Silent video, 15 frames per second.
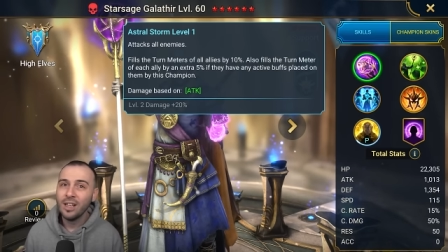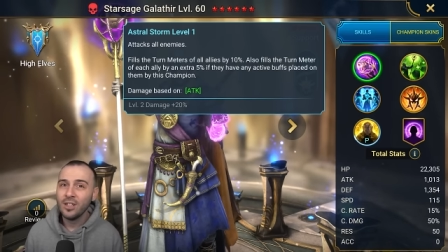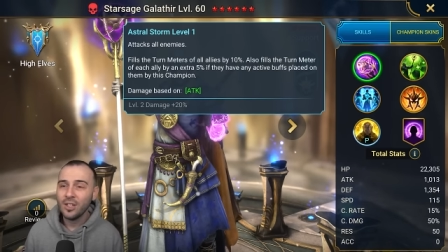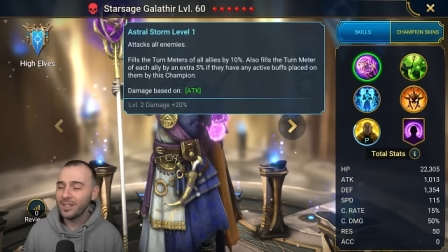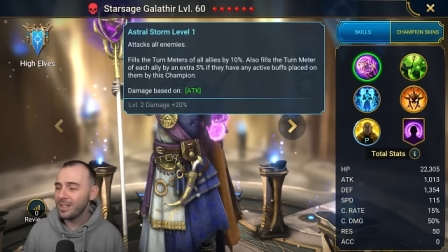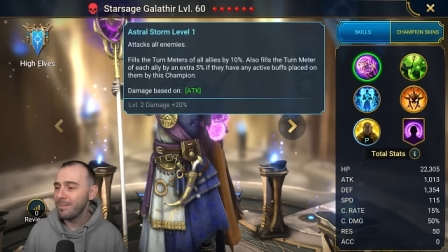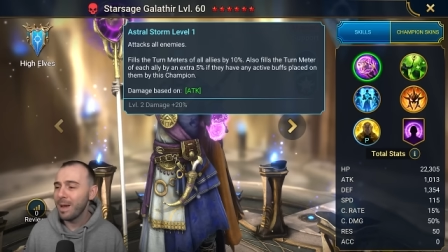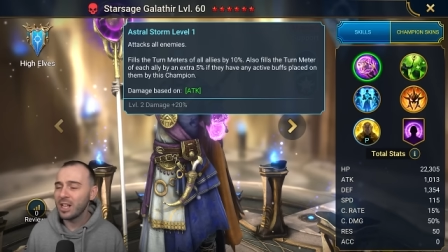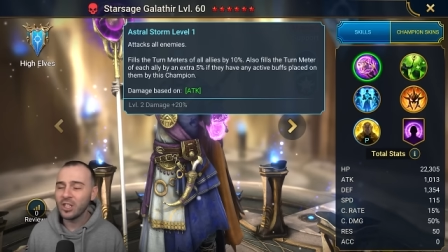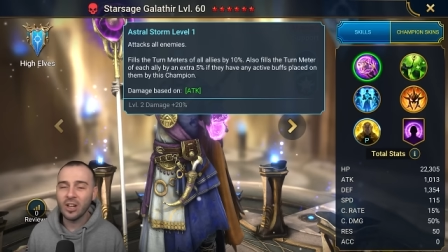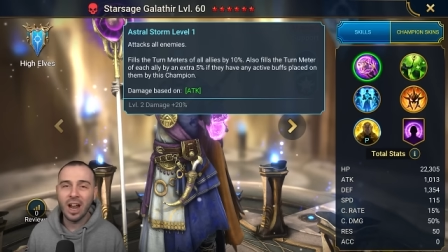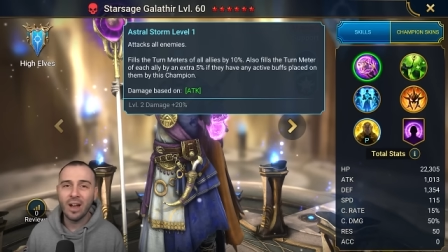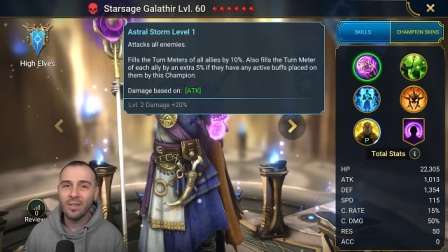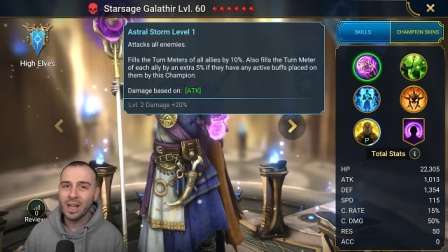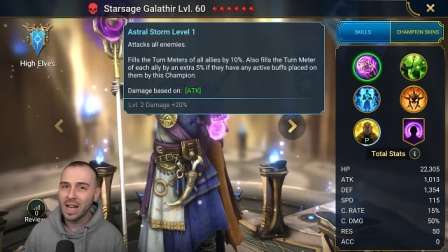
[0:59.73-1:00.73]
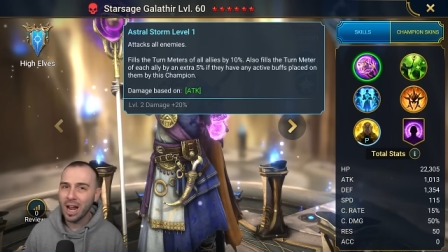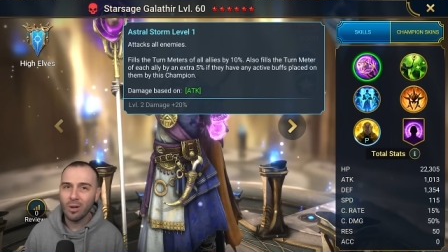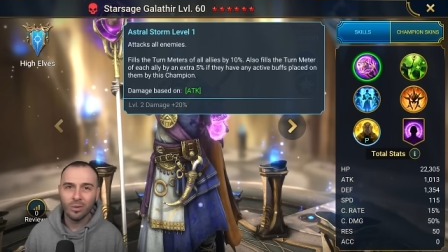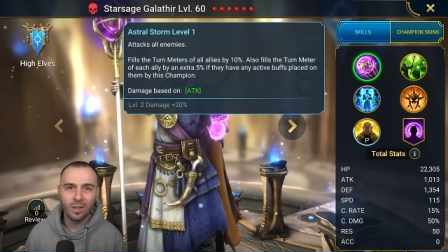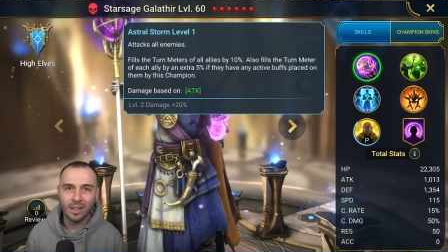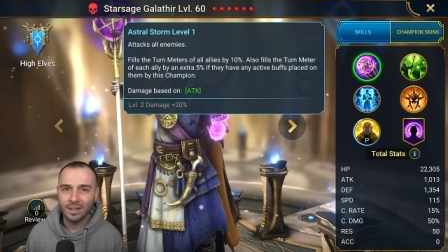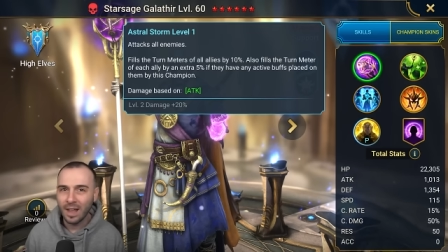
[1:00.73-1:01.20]
Just imagine having
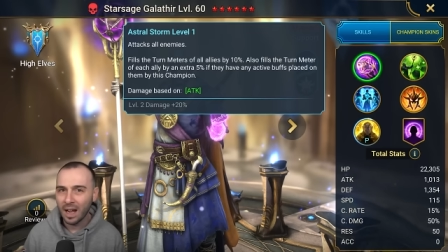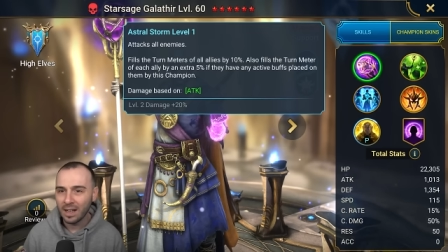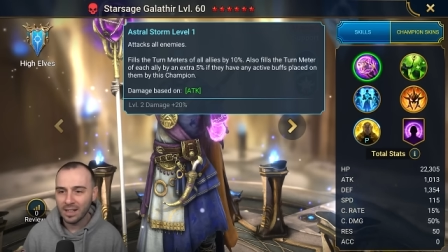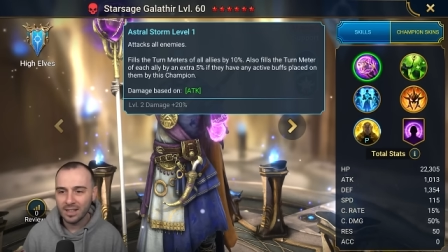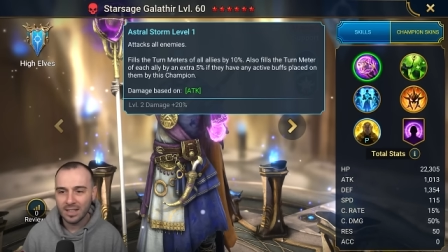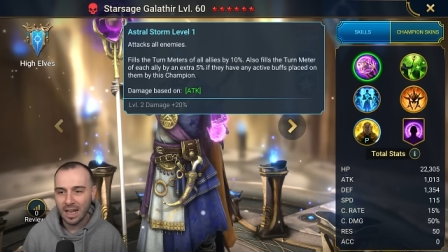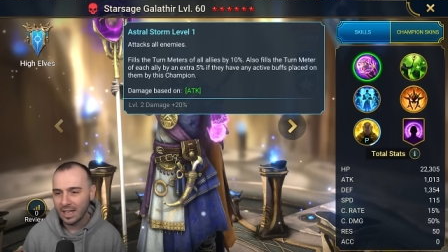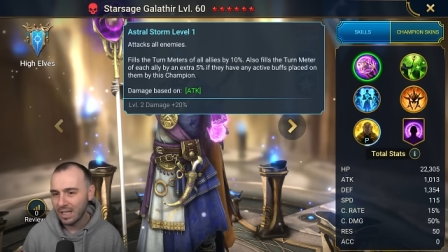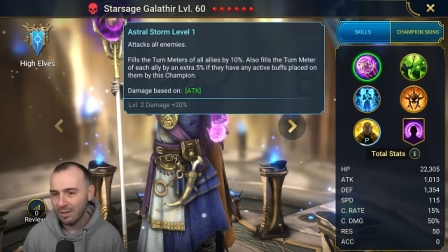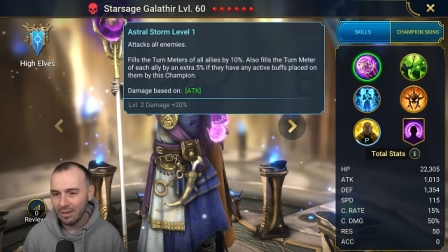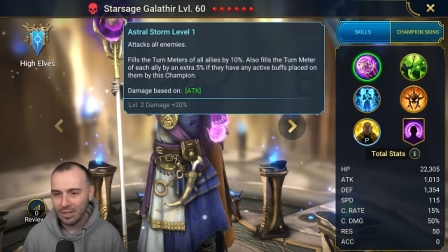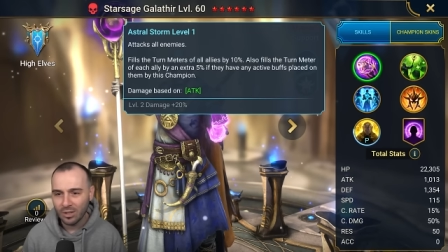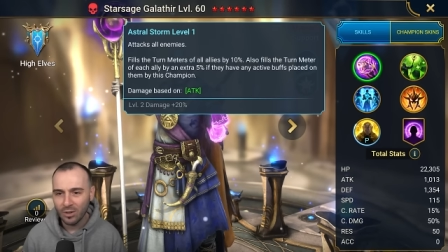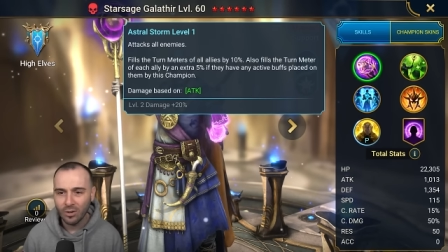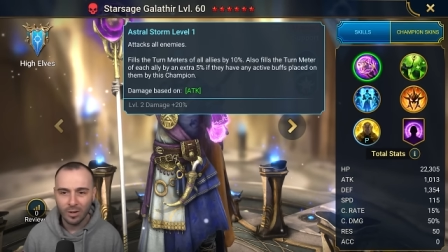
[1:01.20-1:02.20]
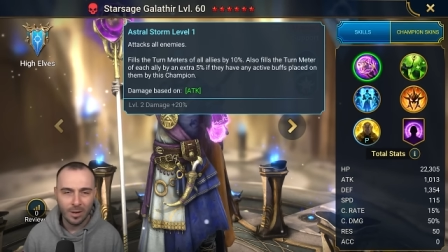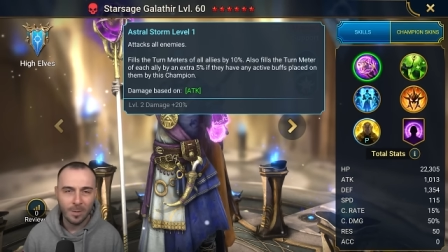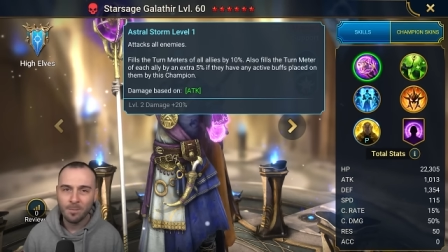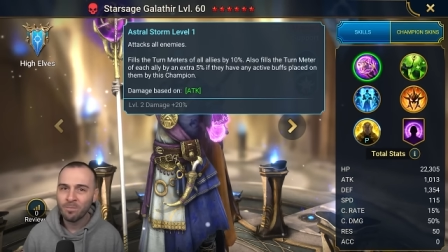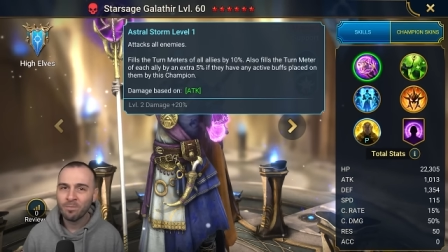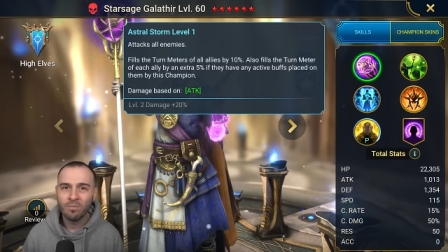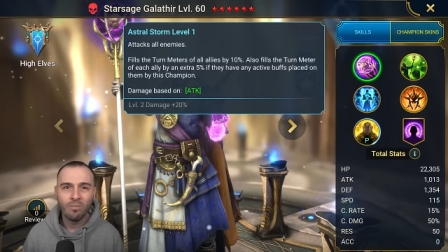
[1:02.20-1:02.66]
counterattack accessories or uh,
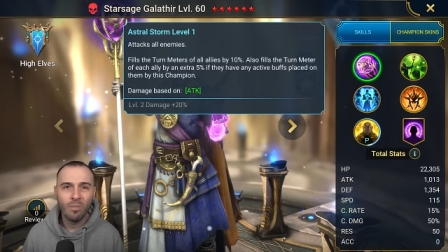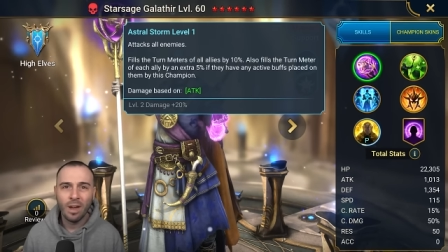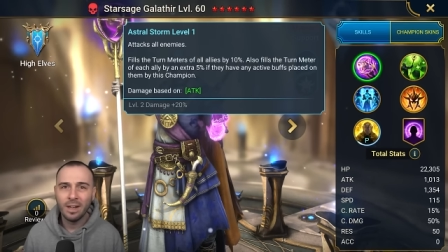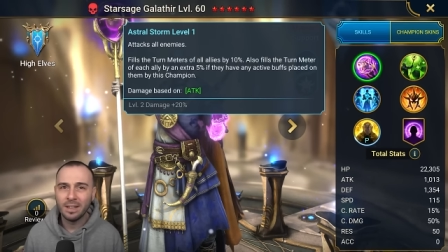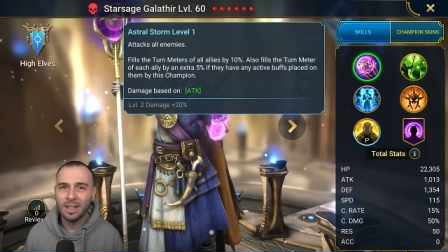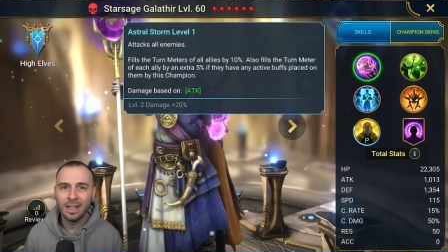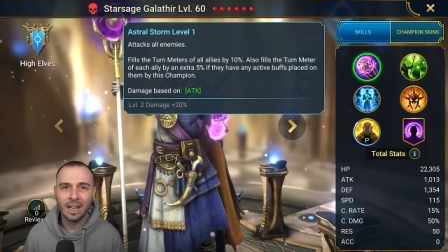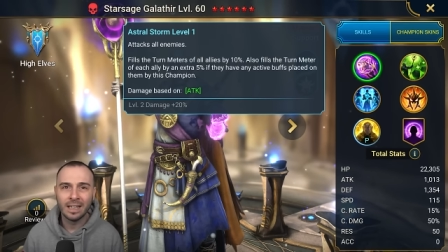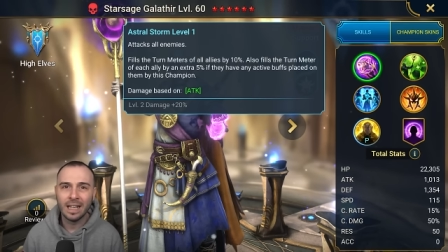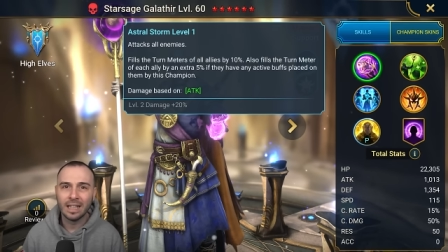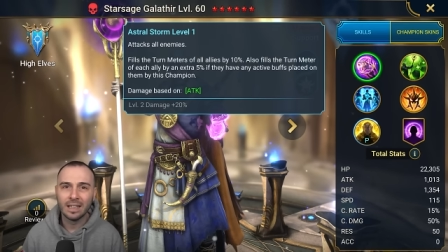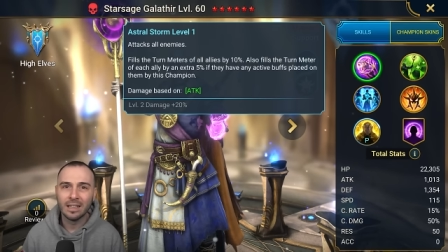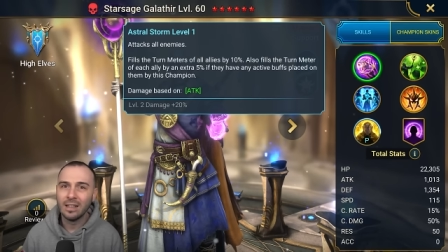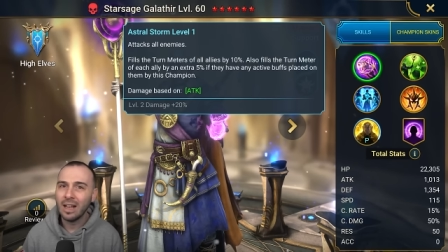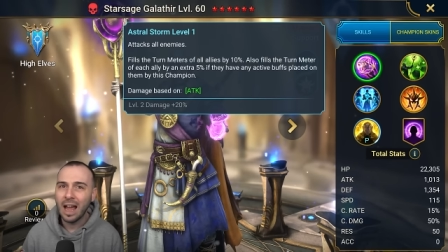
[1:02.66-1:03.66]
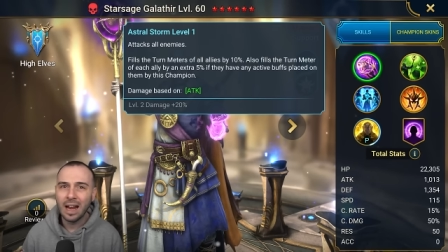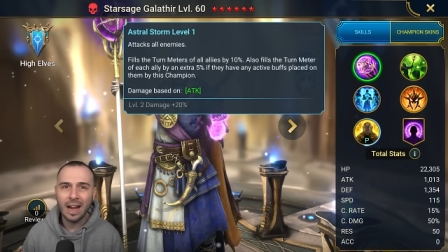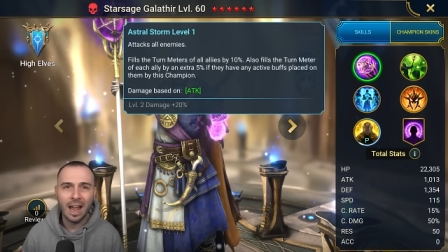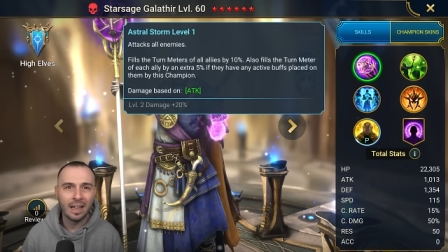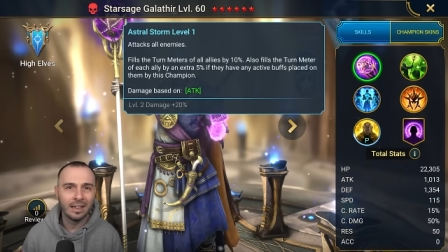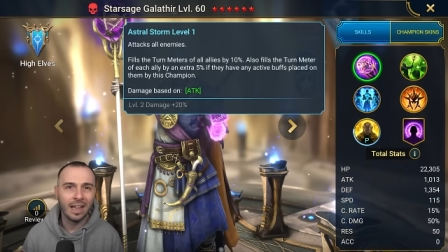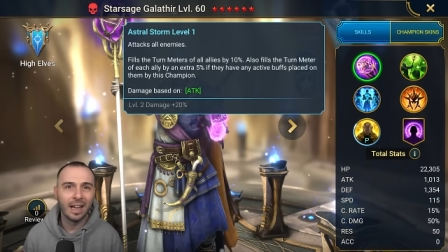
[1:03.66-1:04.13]
anything like that, ally
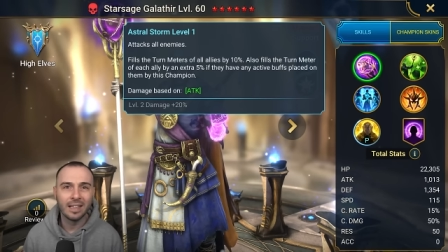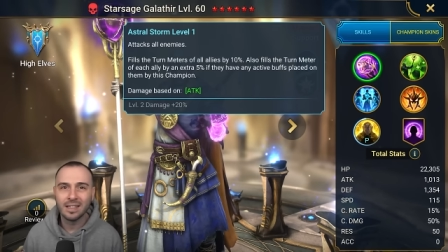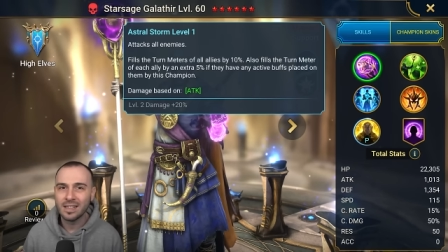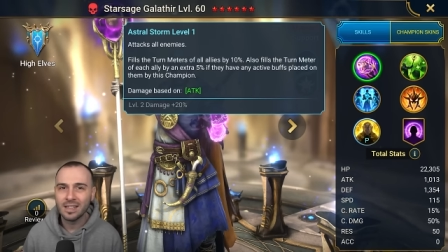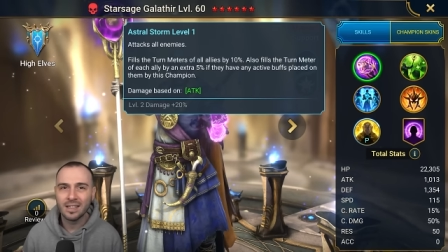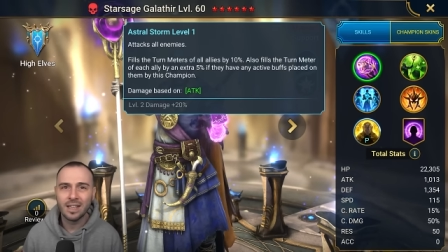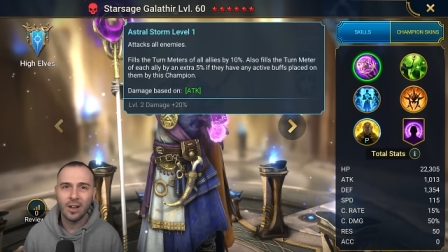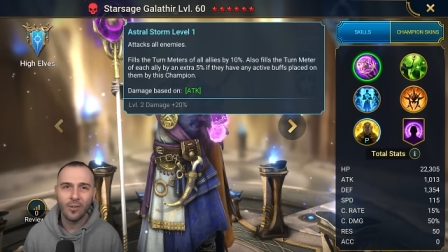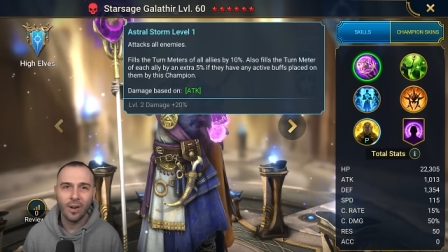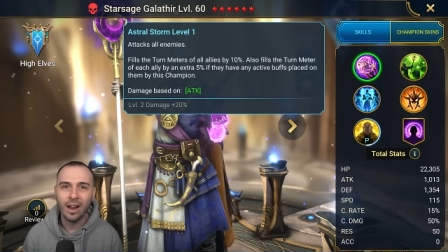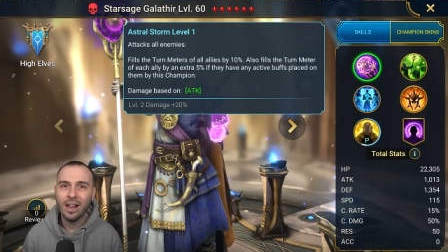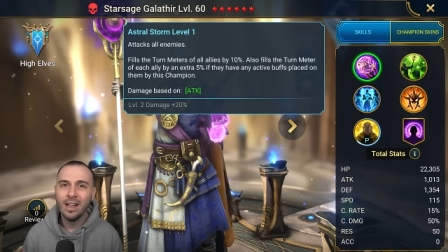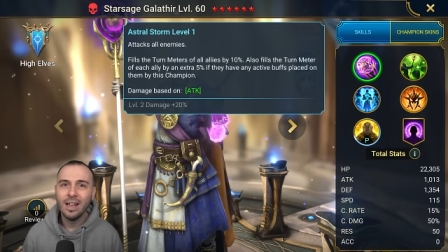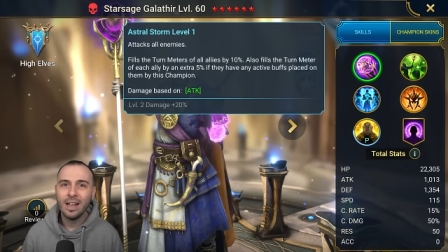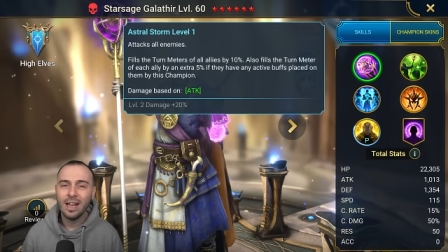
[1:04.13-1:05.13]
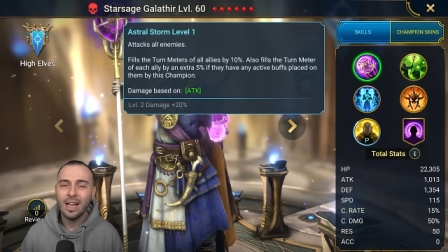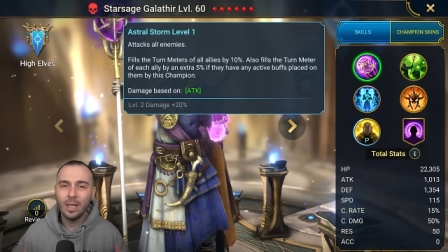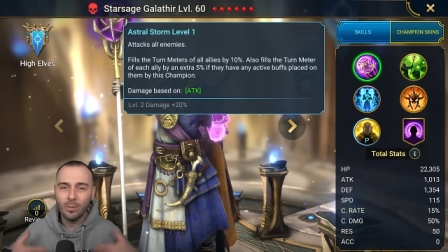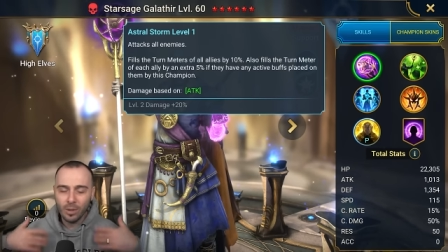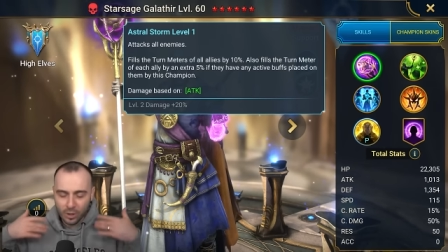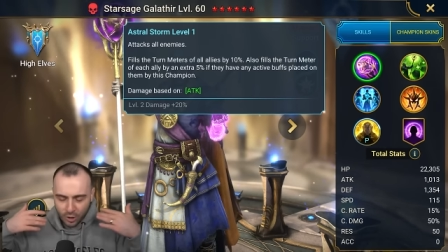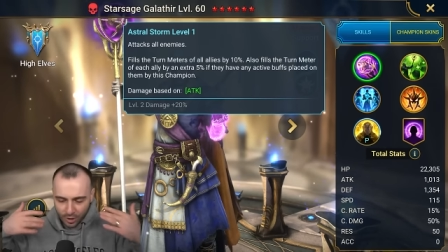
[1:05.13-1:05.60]
attacks, etc. It
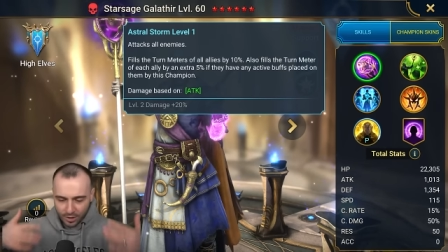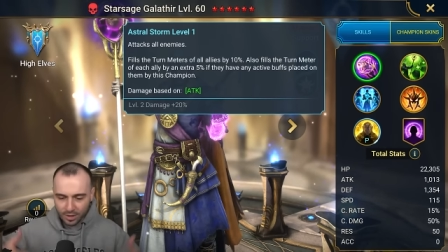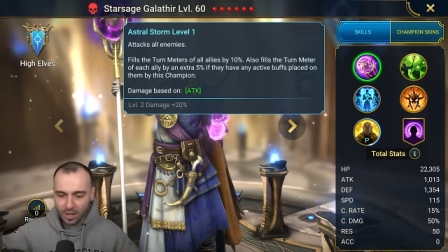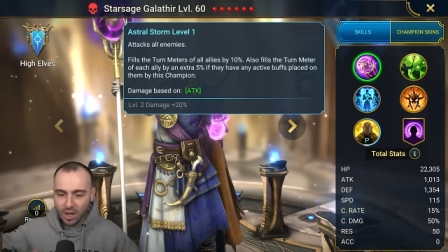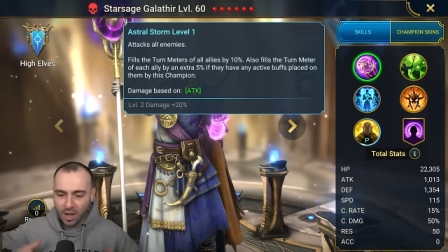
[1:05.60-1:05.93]
will just